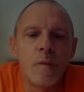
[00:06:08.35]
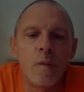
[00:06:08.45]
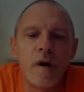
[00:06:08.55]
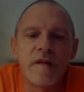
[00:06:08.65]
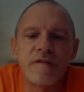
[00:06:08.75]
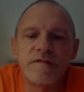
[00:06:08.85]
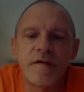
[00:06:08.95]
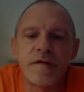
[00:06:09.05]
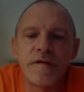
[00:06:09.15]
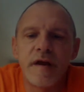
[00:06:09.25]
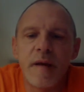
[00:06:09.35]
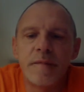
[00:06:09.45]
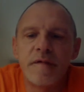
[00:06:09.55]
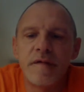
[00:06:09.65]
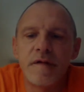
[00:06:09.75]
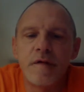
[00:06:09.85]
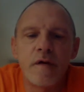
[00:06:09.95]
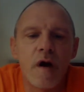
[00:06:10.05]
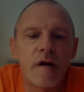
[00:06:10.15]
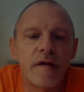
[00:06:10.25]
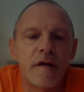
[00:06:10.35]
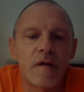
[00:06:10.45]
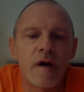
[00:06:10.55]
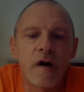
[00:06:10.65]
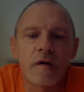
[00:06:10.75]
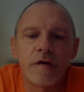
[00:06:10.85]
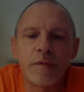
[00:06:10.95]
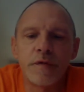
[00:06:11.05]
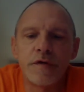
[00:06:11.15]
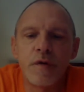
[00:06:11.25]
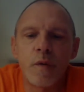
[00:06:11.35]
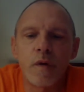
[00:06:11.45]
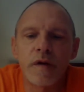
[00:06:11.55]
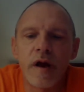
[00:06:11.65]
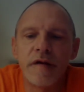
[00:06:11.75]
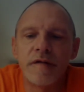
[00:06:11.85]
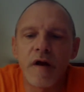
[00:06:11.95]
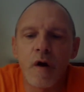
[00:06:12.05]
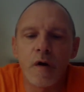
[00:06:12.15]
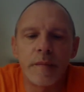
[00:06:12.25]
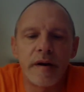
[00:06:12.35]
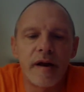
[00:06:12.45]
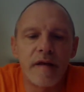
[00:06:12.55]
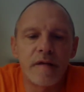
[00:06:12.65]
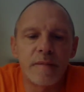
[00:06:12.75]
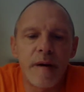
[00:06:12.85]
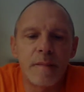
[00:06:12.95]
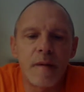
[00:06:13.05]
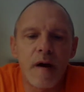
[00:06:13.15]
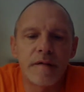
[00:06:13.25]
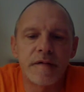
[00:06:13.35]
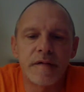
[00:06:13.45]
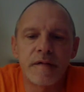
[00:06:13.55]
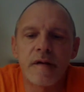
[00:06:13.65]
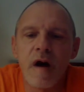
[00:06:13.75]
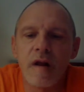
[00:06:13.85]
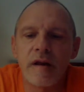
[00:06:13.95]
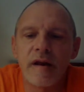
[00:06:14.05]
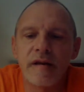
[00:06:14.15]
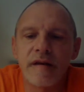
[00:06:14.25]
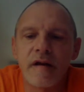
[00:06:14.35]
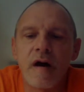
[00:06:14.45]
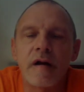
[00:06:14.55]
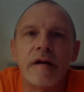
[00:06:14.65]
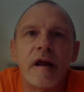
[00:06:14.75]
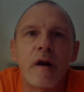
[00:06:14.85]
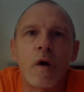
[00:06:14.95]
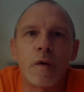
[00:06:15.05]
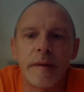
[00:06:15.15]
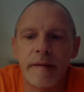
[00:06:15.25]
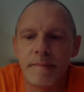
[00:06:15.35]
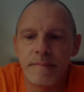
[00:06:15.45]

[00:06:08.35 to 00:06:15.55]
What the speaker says: One of the first steps of the new Continental Congress was to organize the army gathered about Boston, calling it the Continental Army.